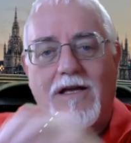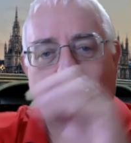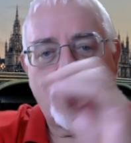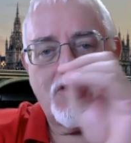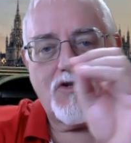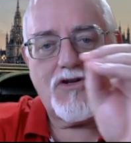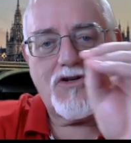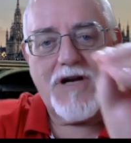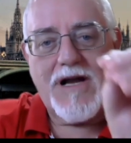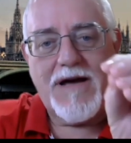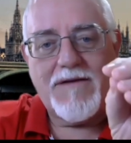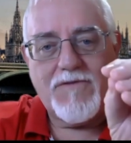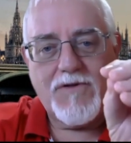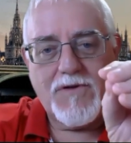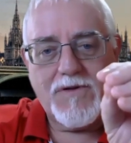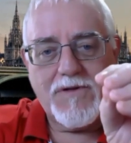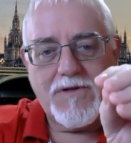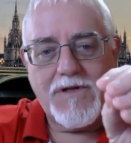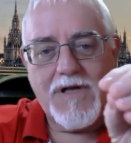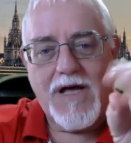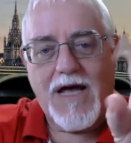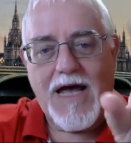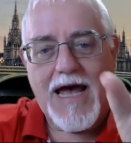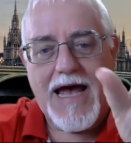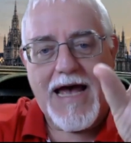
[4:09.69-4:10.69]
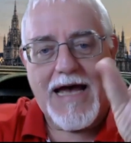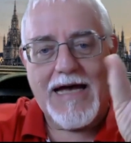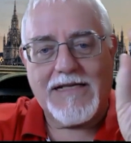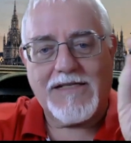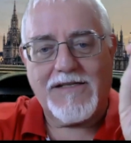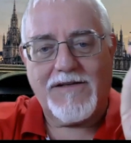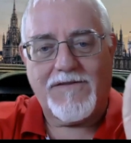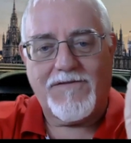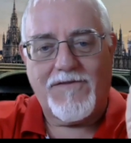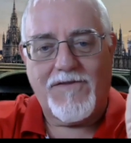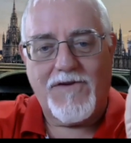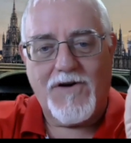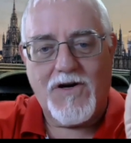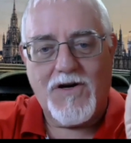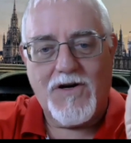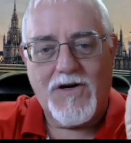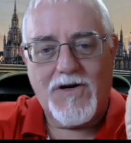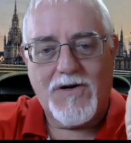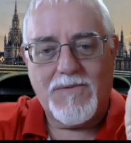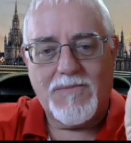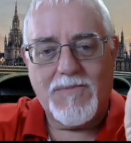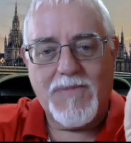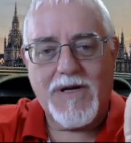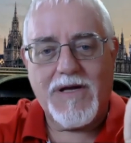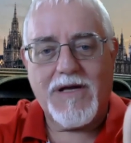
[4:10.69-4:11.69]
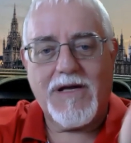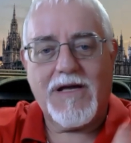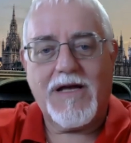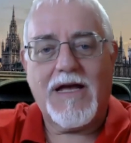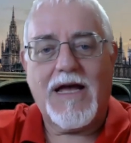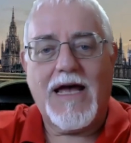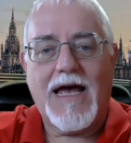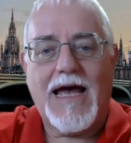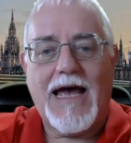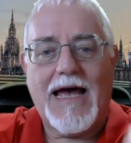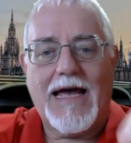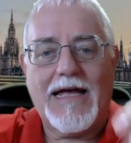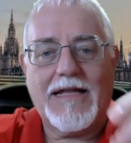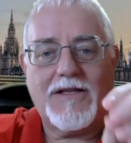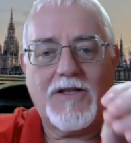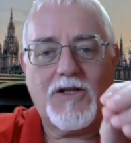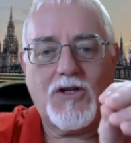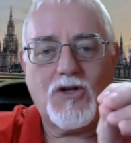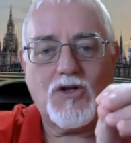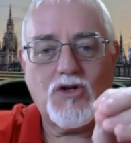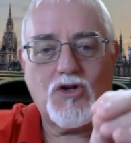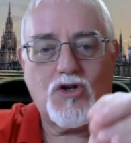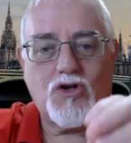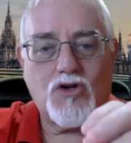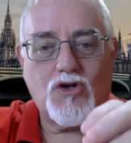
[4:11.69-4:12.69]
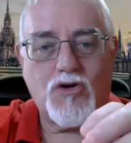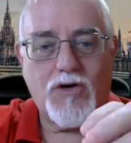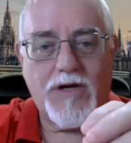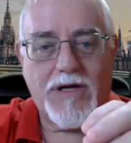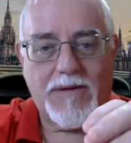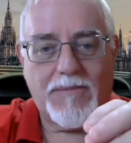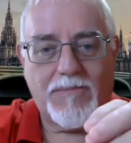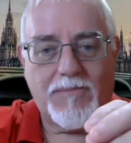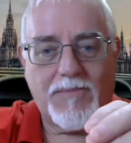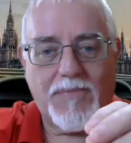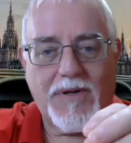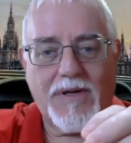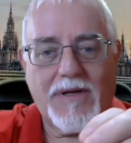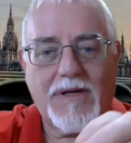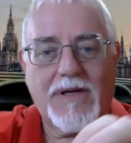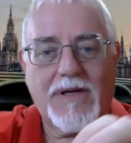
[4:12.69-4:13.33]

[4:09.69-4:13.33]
travel as a verb and trip